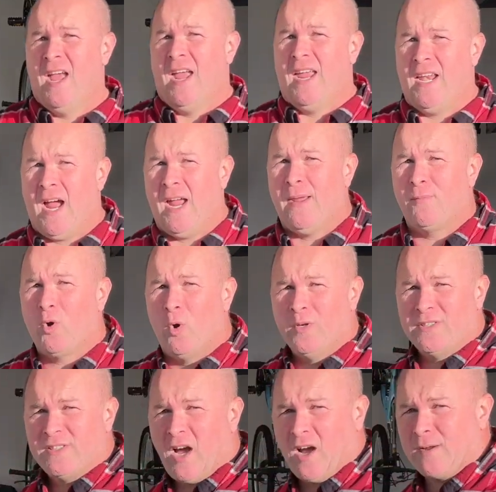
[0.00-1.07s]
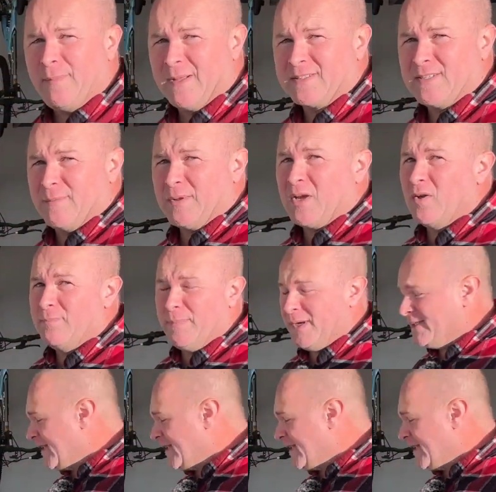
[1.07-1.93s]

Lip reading: And I am going to talk about something, going to beat